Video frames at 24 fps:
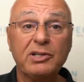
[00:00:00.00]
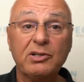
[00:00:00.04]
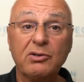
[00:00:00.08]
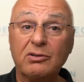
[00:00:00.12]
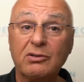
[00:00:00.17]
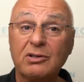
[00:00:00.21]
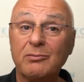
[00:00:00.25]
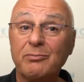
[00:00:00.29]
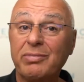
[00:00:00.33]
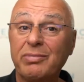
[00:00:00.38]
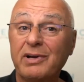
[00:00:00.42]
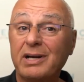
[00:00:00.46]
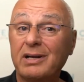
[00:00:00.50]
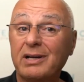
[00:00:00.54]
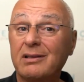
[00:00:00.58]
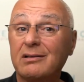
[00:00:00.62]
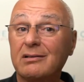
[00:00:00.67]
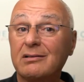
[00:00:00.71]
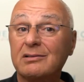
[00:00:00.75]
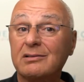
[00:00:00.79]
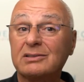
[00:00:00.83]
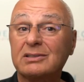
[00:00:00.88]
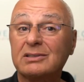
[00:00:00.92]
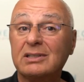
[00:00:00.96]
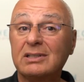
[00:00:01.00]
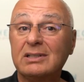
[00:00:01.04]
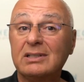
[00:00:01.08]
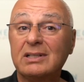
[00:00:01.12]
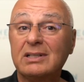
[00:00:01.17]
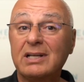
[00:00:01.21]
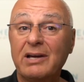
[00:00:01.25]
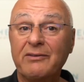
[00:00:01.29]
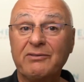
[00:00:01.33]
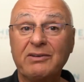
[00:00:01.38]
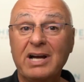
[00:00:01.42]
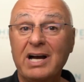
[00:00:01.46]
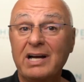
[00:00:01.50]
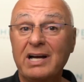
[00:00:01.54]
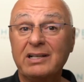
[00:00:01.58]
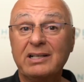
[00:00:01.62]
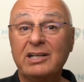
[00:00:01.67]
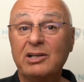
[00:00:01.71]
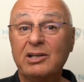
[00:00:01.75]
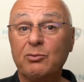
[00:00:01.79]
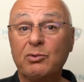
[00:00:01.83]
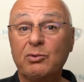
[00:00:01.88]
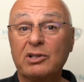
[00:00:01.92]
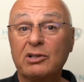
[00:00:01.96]
or competitors have gotten
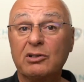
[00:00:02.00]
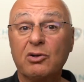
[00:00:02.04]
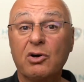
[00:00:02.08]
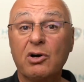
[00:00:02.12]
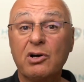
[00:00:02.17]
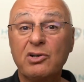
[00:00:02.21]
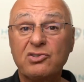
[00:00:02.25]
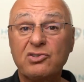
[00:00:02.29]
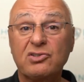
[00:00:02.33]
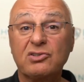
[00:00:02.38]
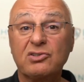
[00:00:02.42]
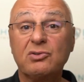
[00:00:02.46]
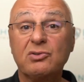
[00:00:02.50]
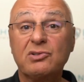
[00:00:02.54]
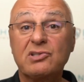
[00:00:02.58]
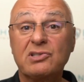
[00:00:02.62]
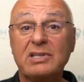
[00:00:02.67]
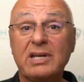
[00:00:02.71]
hit with lawsuits,